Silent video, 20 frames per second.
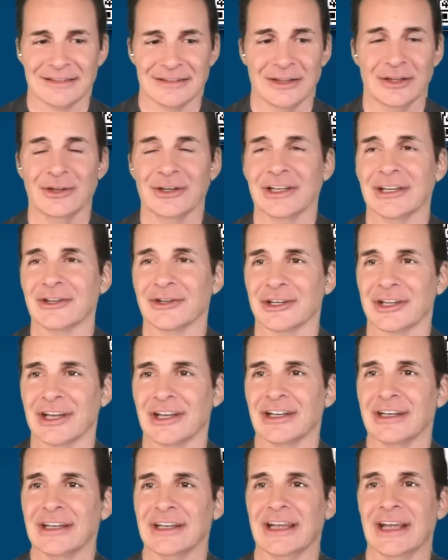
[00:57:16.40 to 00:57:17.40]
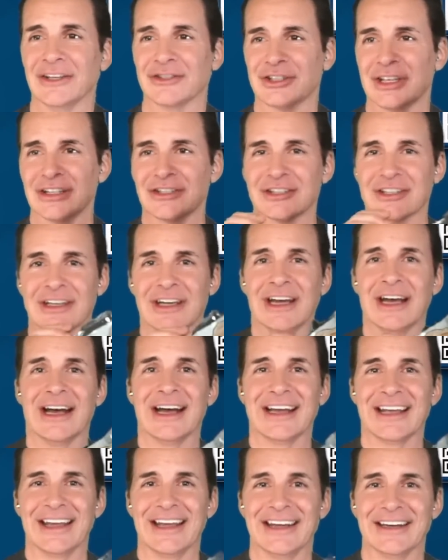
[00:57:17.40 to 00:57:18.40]
Oh, there we go. Yes, that's,
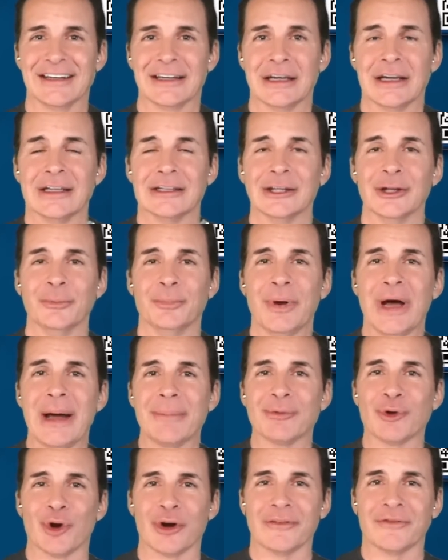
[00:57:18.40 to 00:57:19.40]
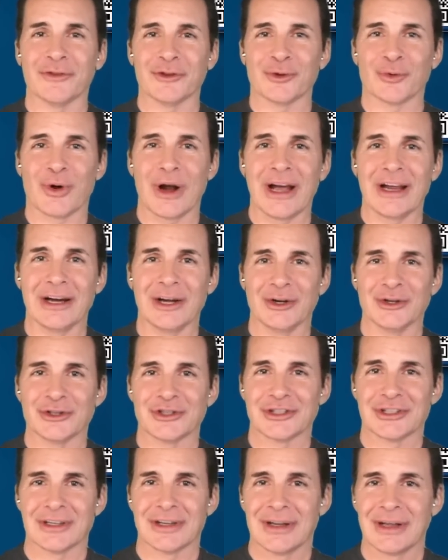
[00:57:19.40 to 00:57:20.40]
again, a little popcorn for the rhinos.